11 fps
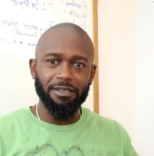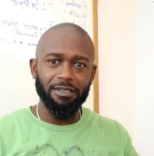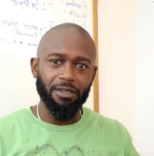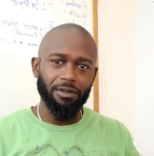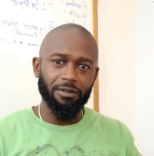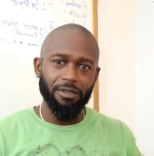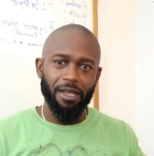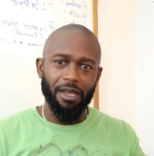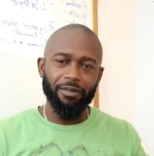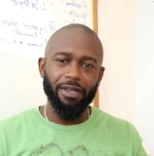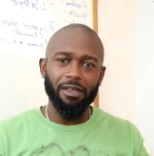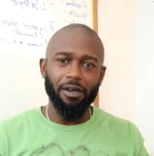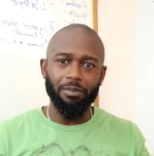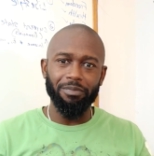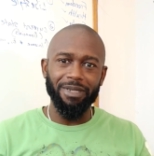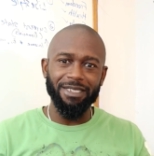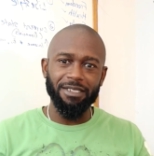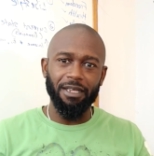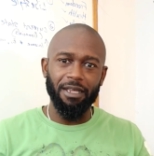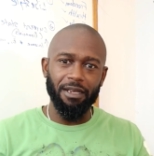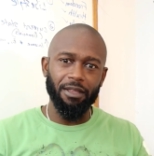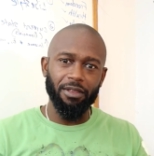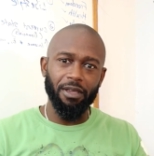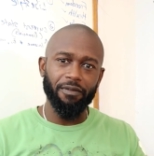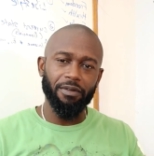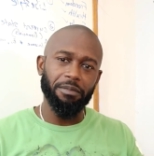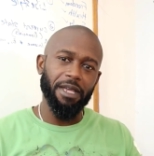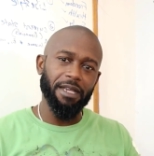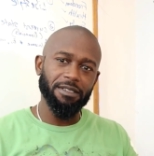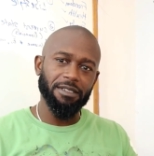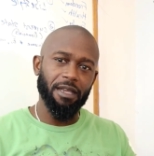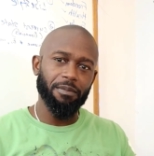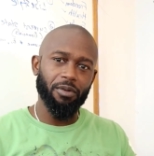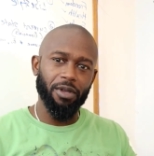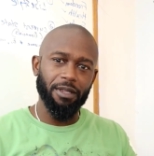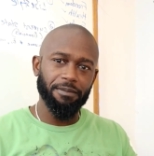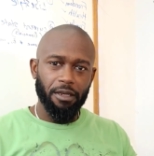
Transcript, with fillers: So I really don't miss anything from that standpoint.